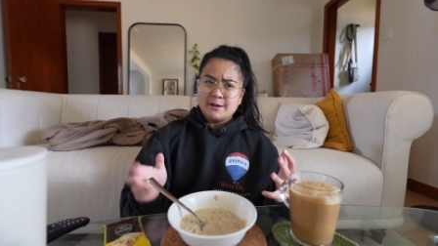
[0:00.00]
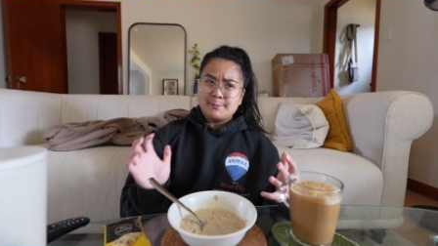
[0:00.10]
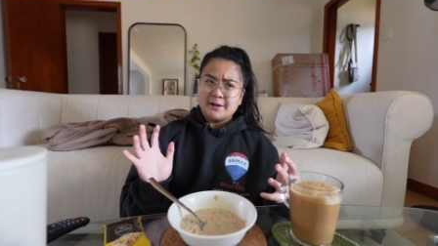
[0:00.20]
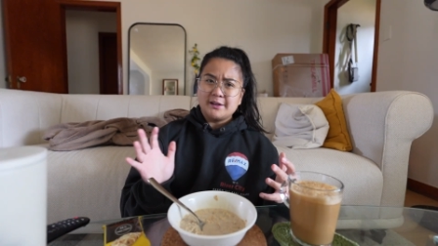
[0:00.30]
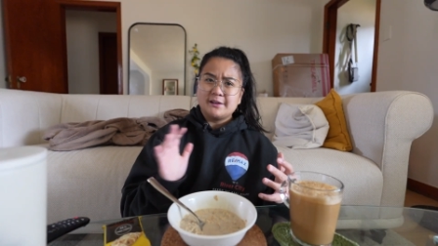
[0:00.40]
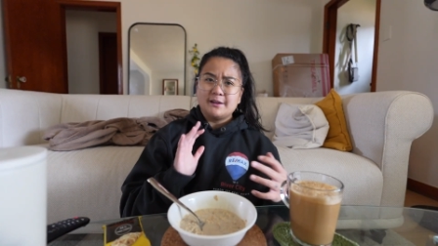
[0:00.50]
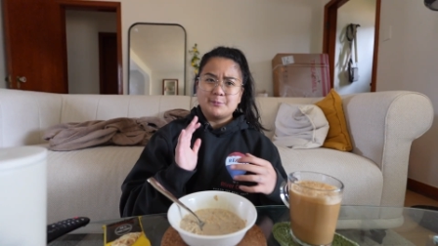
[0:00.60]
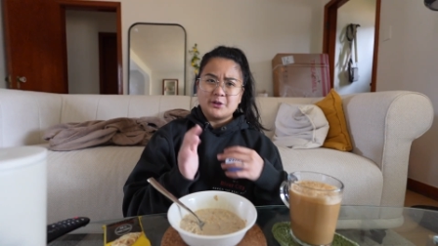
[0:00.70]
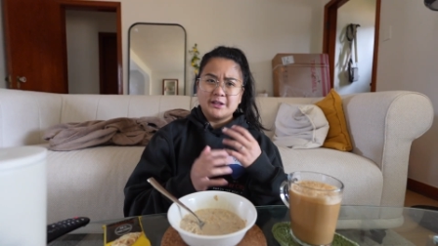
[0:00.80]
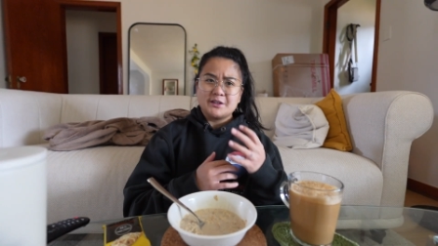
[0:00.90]
But
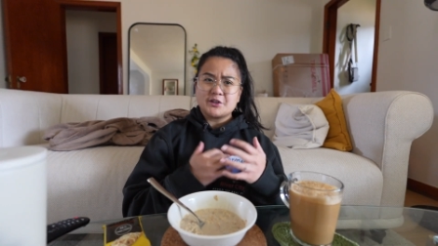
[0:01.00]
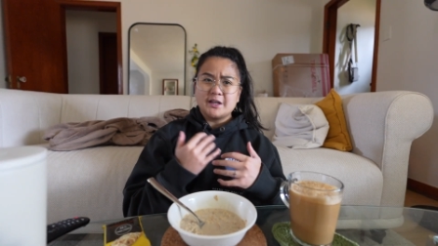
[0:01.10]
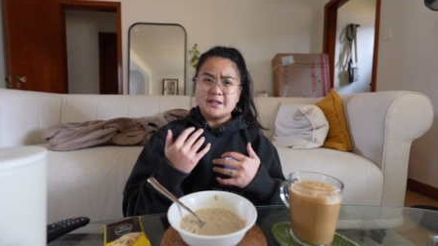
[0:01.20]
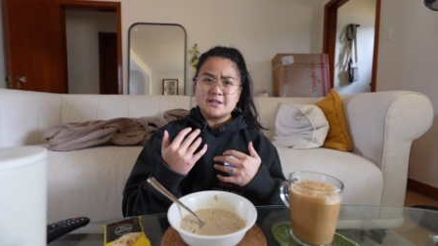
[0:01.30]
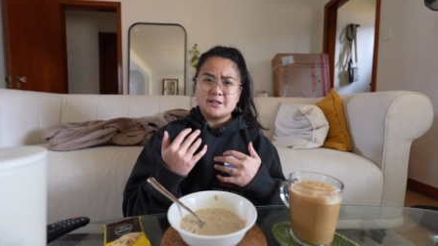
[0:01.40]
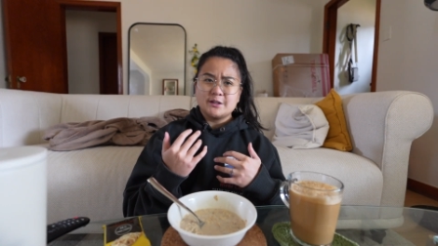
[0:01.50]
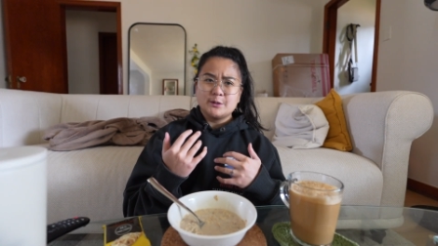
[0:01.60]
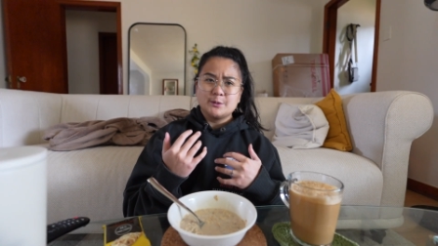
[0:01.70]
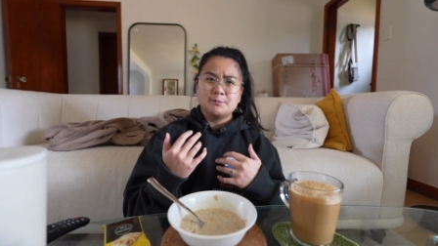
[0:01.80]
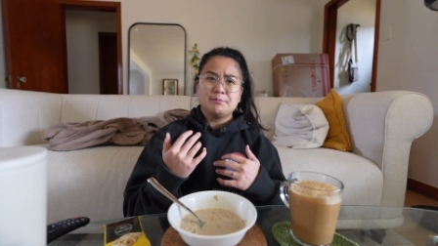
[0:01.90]
I'm really trying
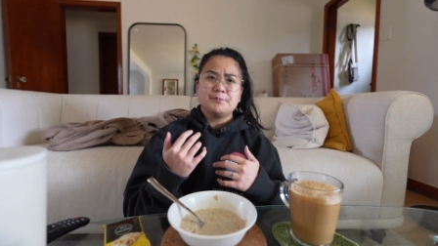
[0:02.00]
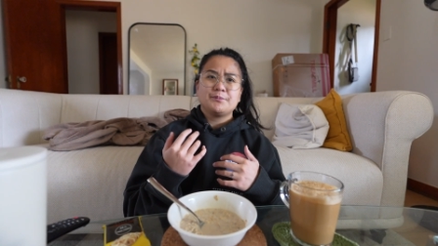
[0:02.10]
to